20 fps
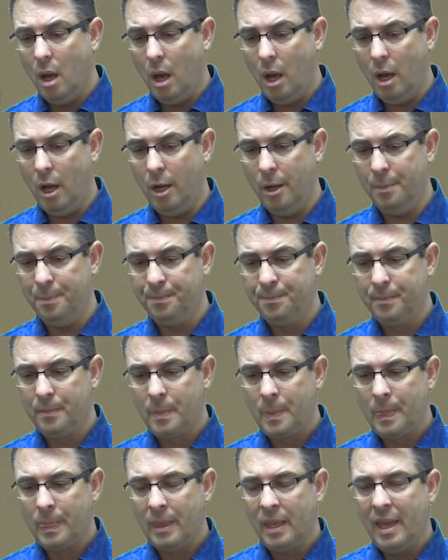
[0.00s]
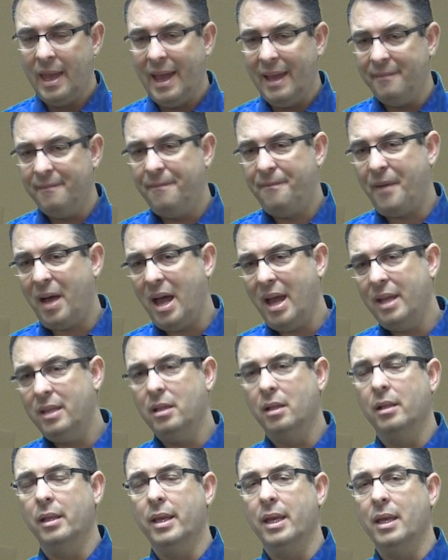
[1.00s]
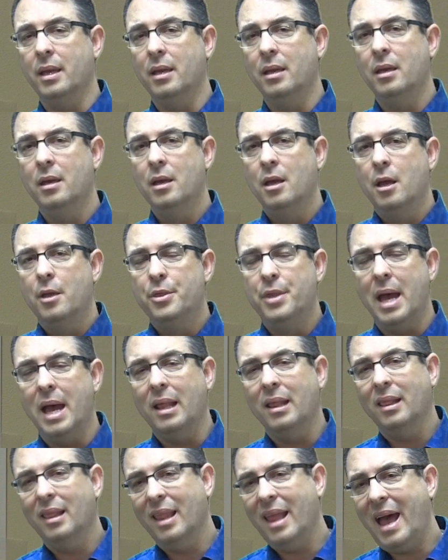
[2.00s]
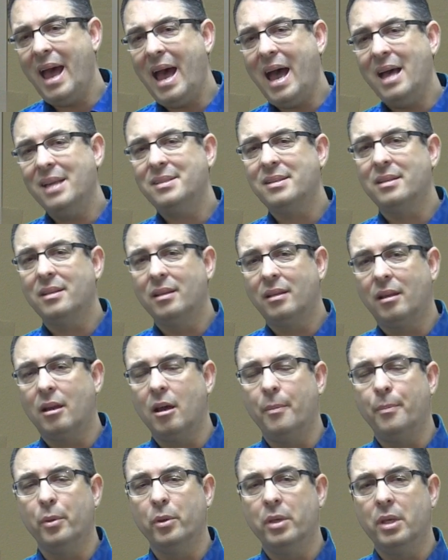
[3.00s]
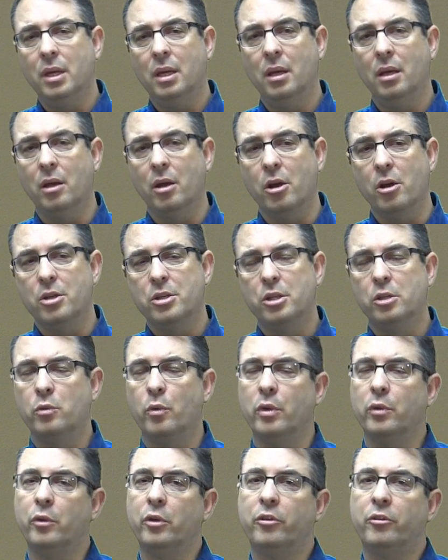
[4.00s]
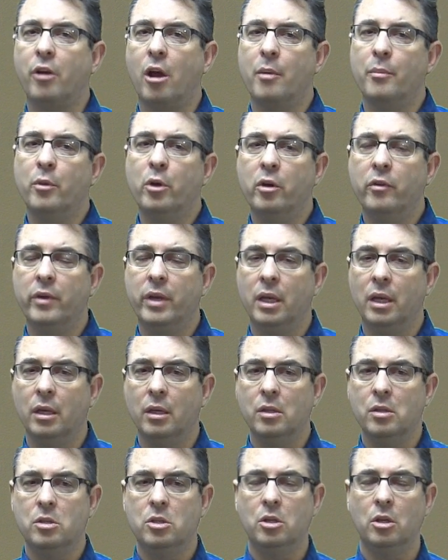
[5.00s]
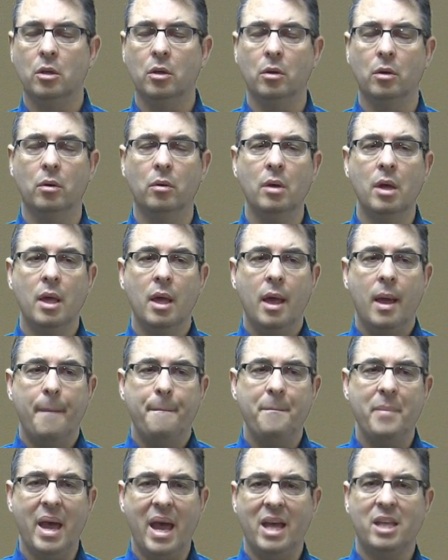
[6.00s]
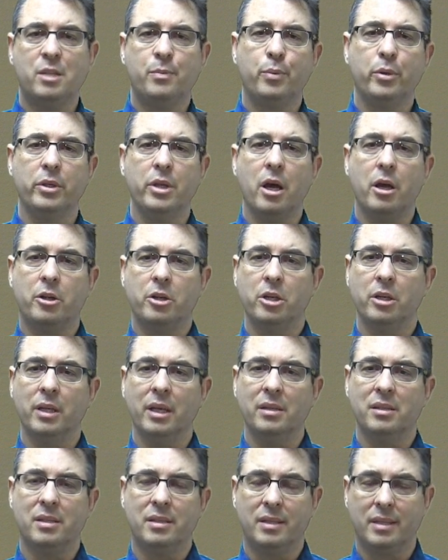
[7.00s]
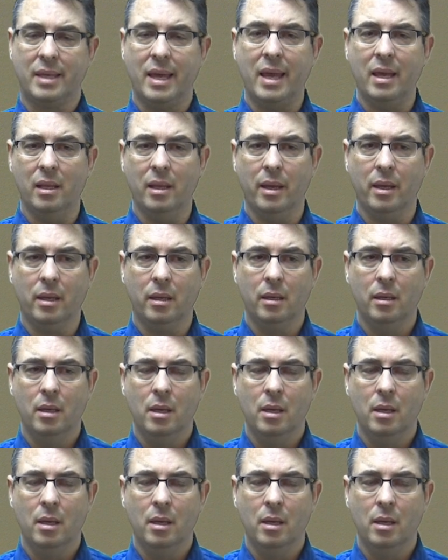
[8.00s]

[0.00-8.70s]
And finally, that last couple of years is when we start moving into mass production and scaling.